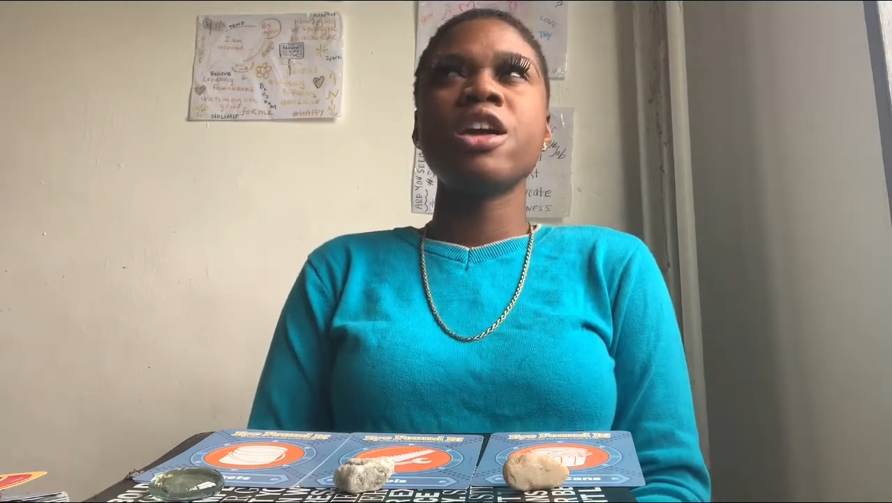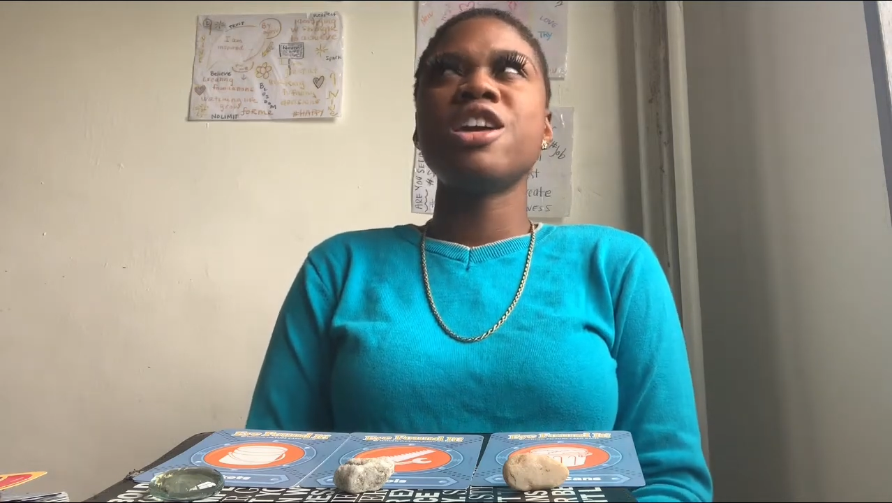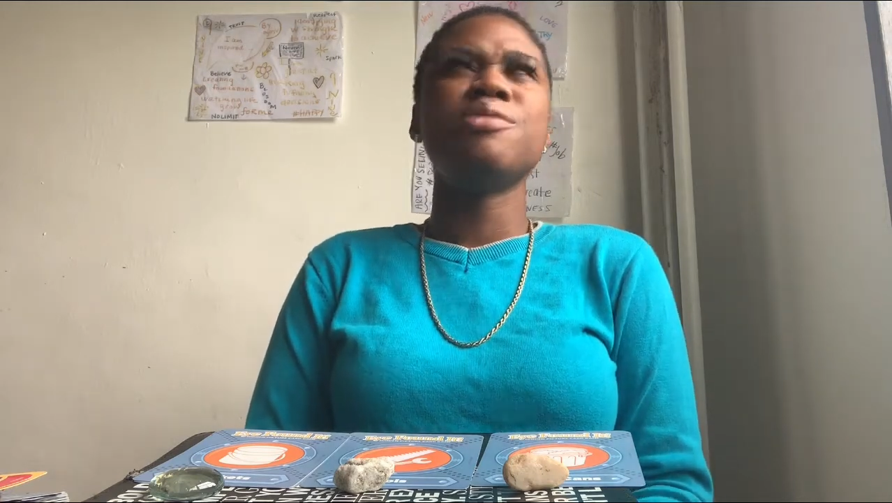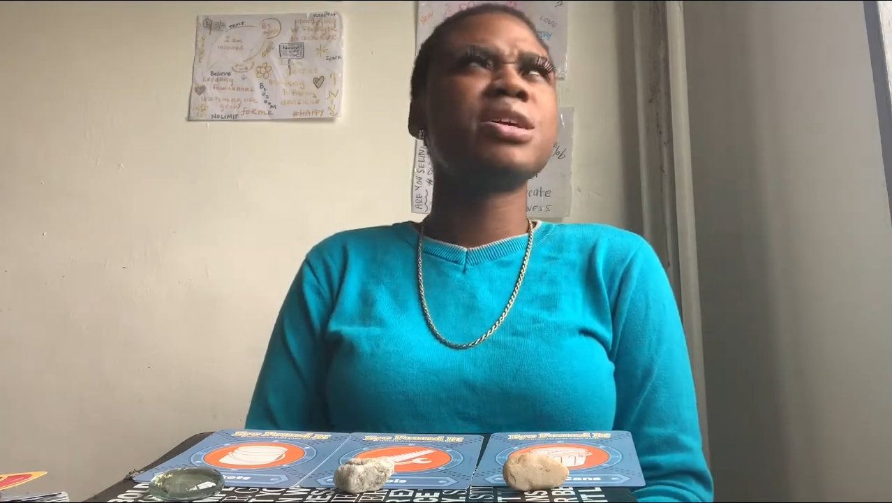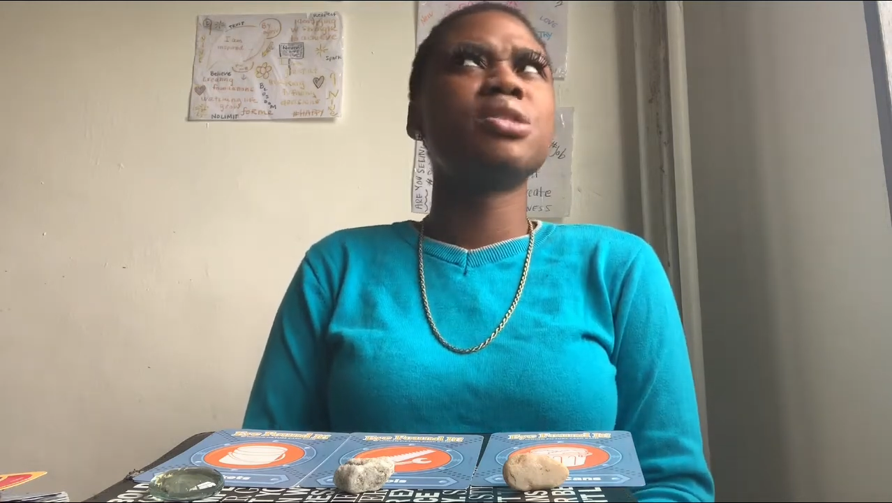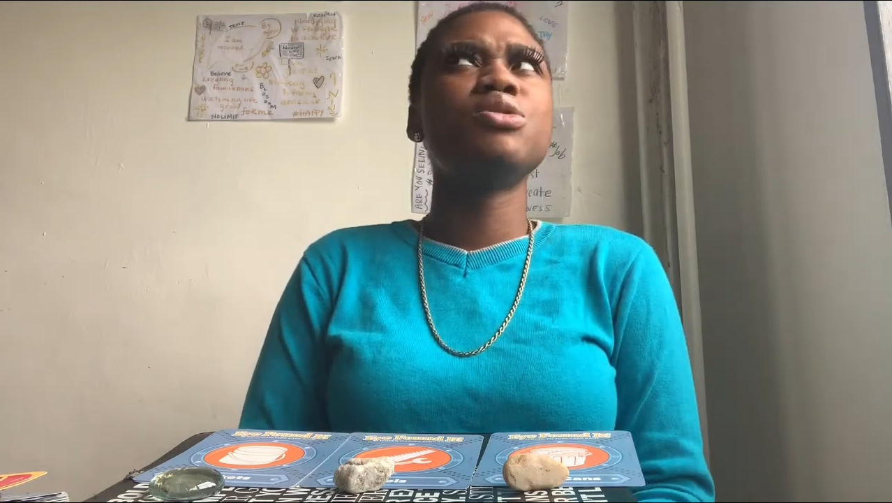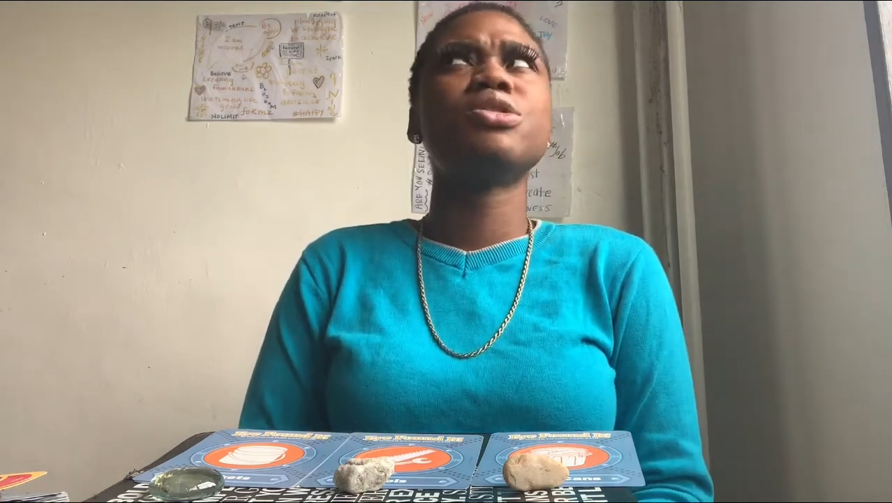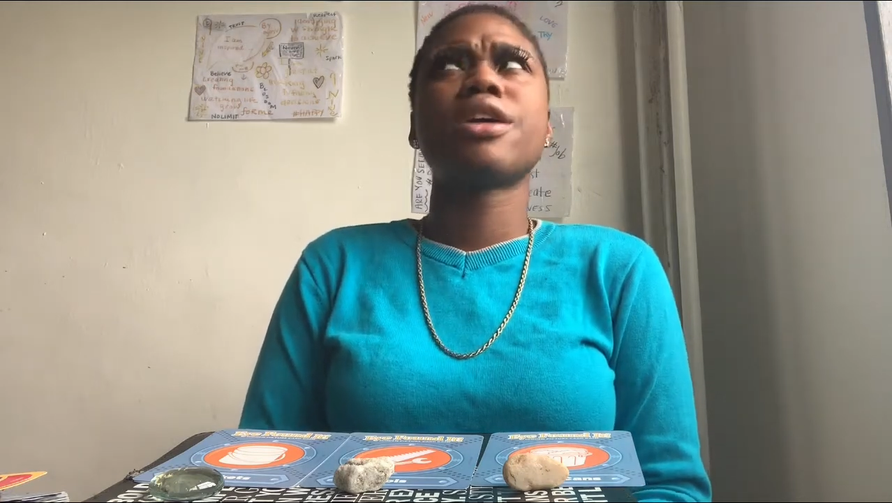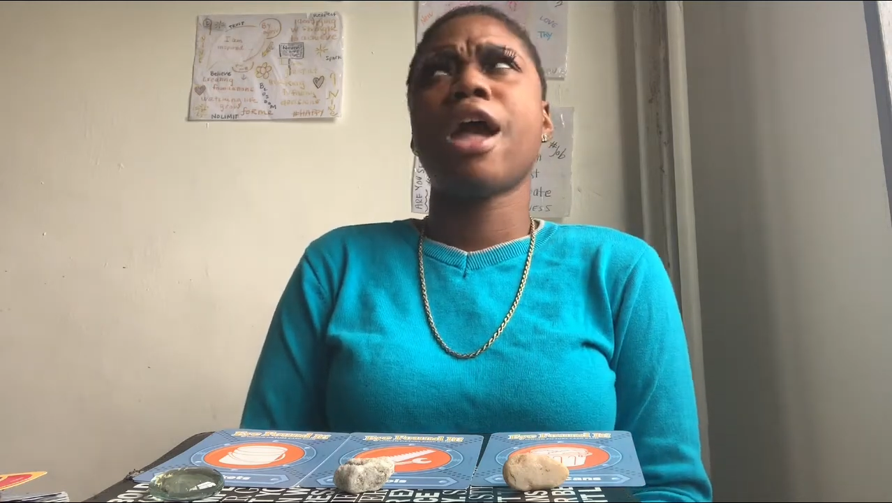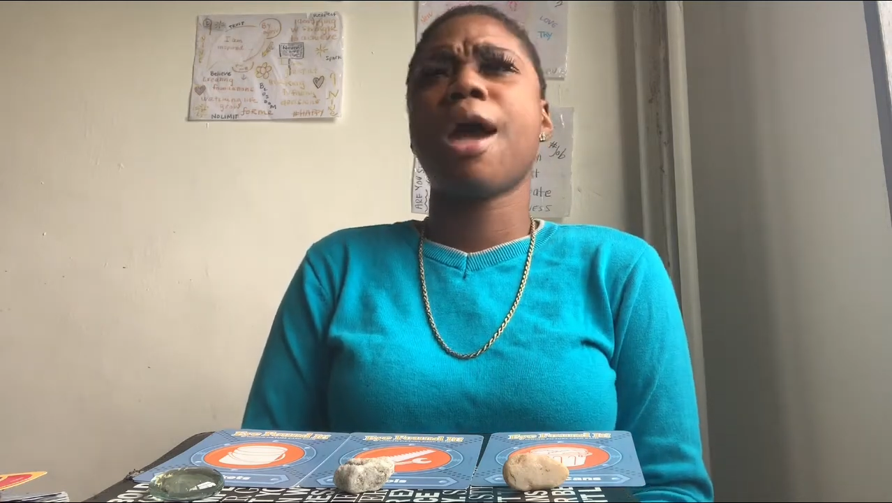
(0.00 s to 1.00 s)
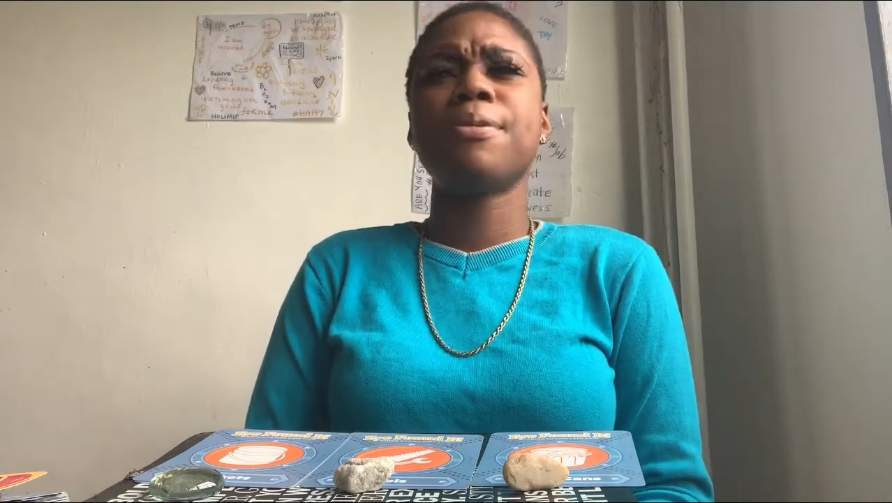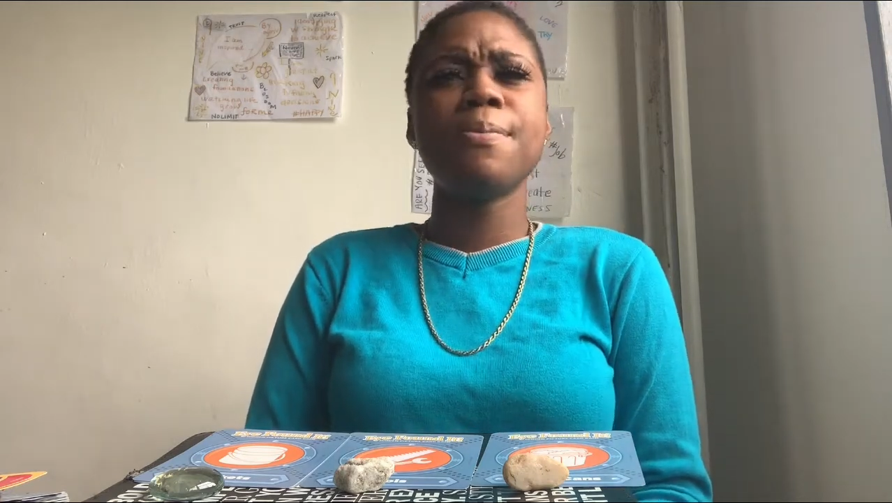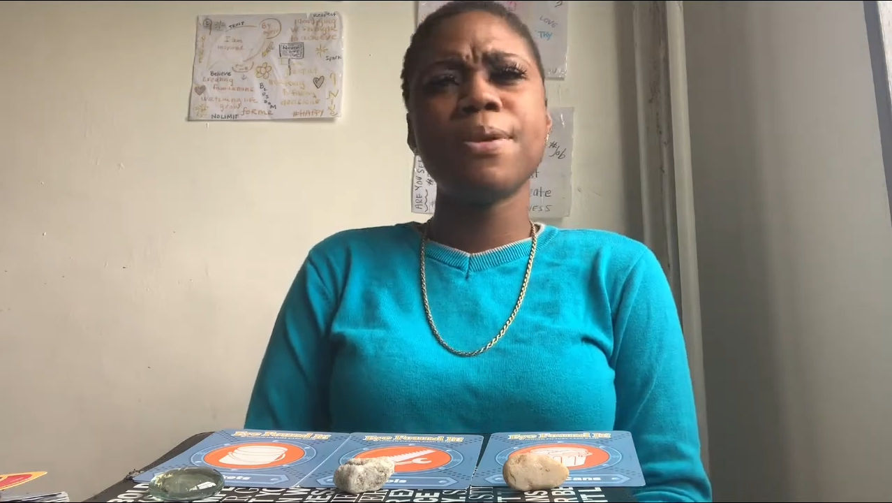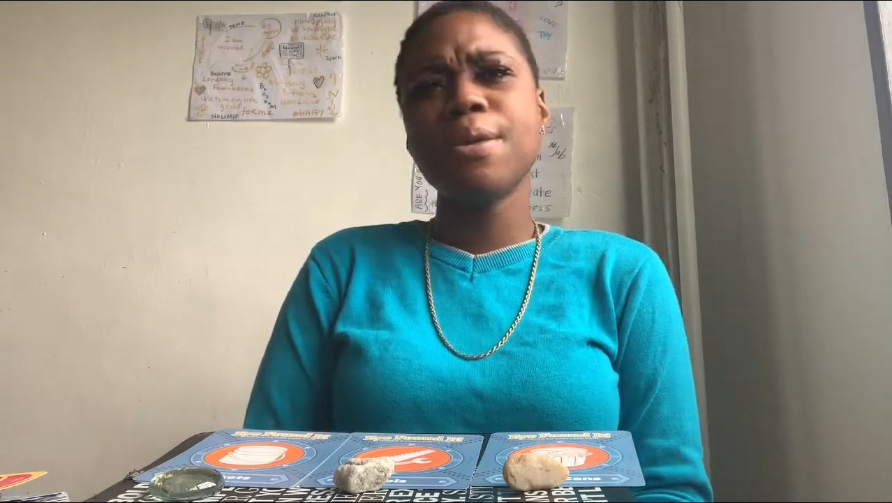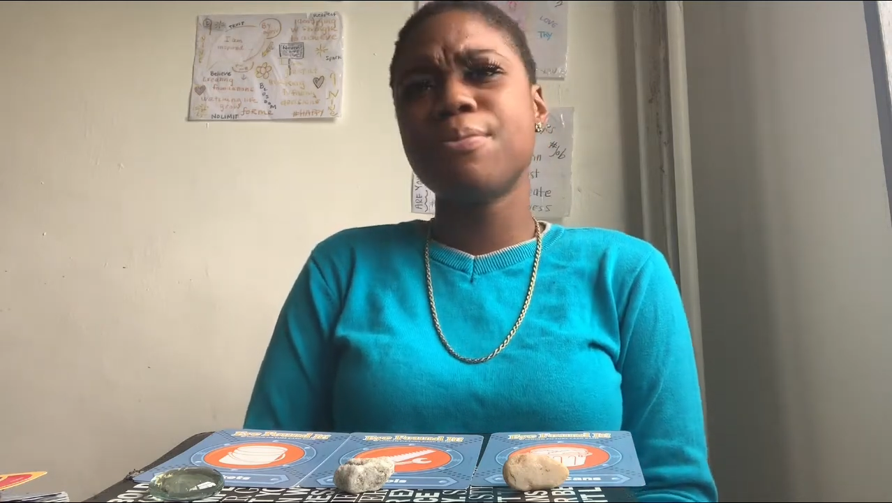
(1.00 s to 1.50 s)
He made the music Happy
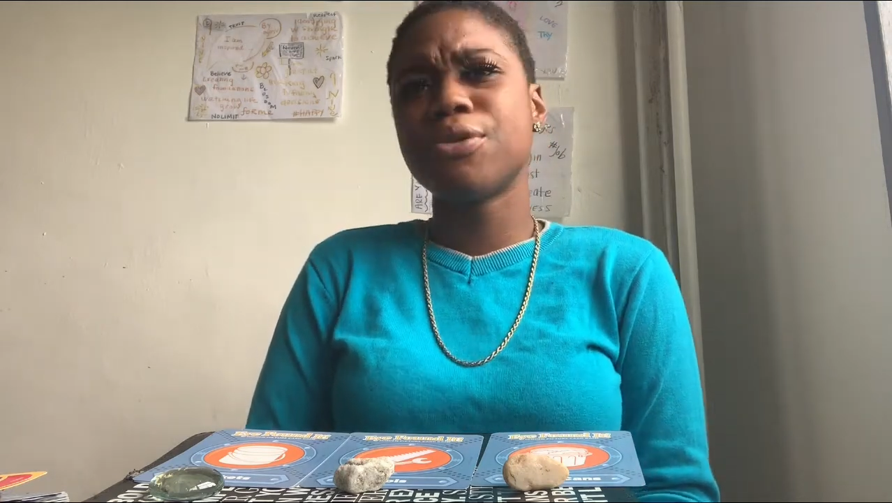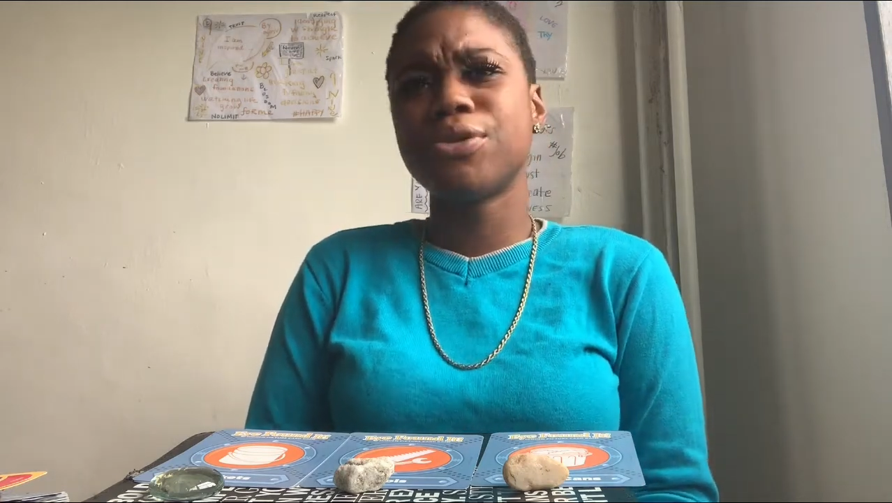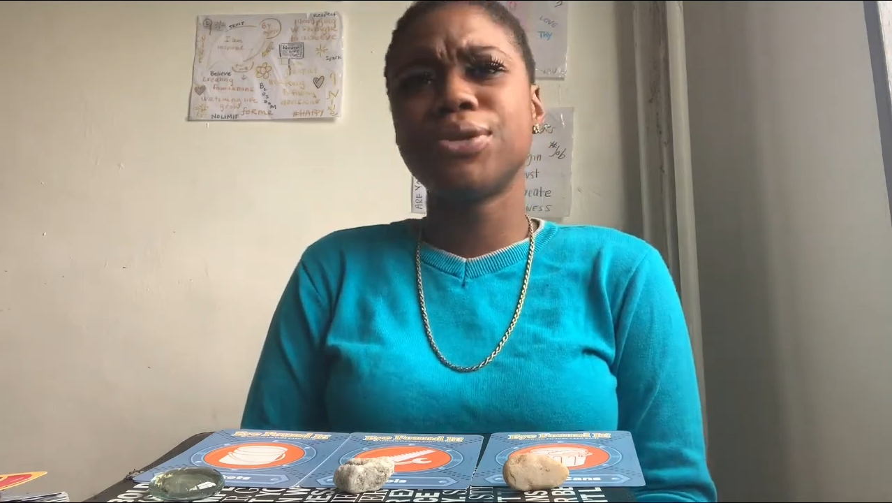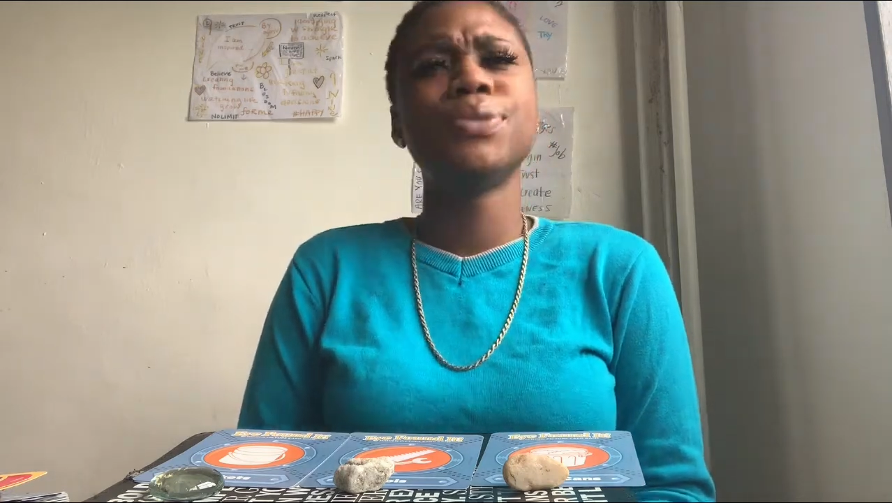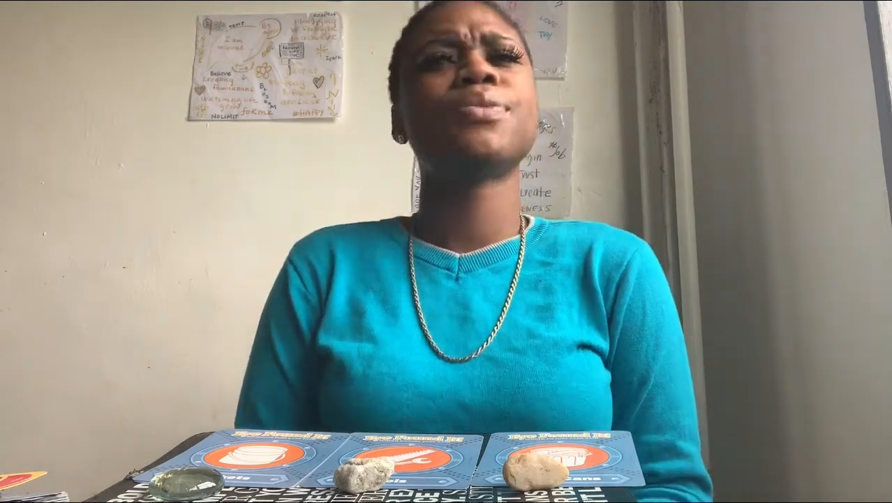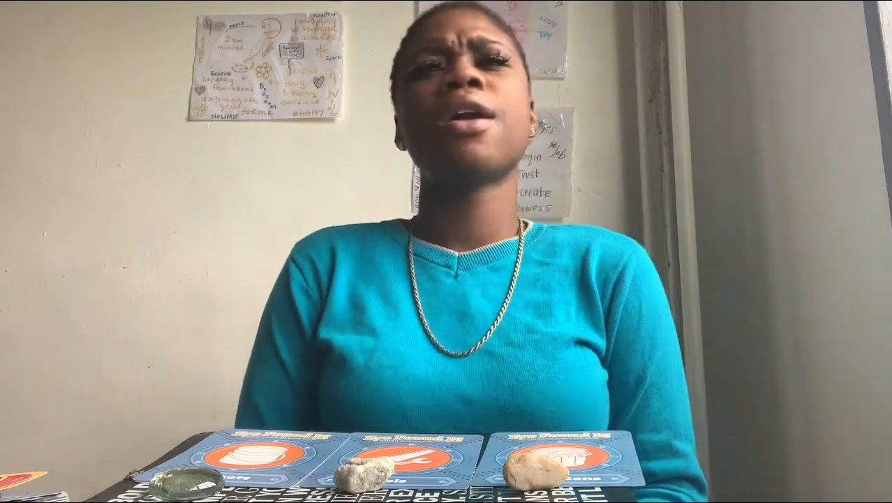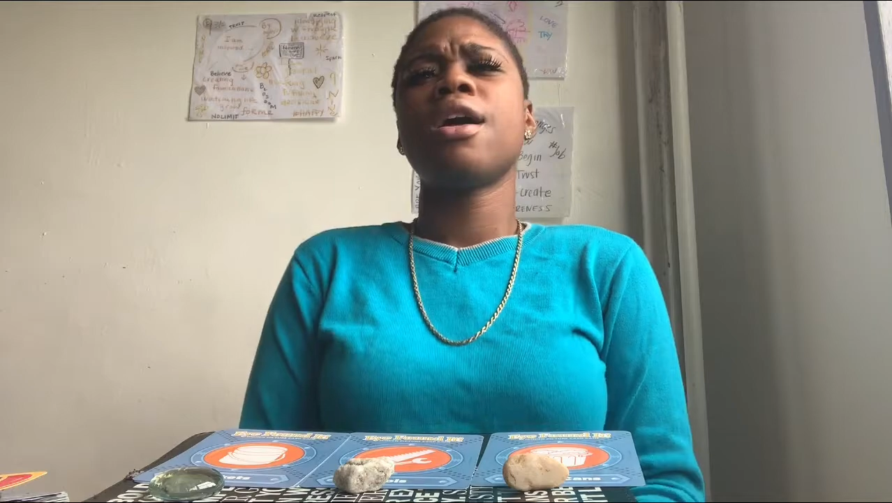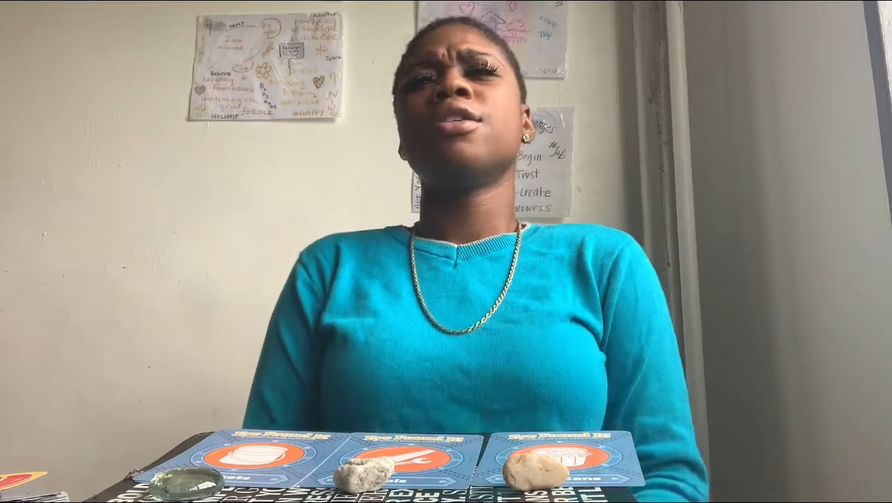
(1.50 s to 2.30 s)
People.